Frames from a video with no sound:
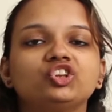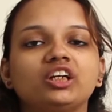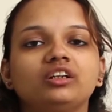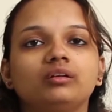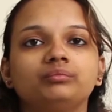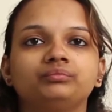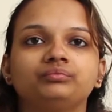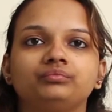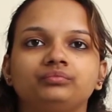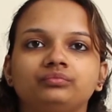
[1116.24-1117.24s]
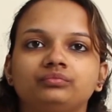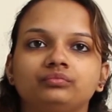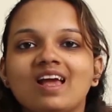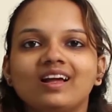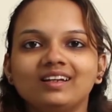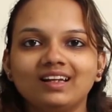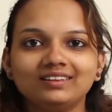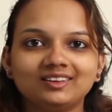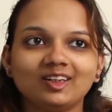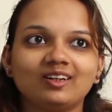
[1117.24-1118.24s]
China.
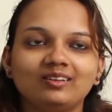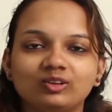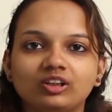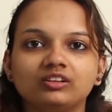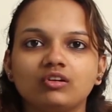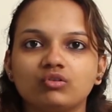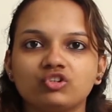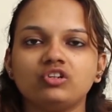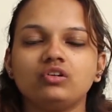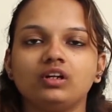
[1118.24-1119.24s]
Let's take a look at the question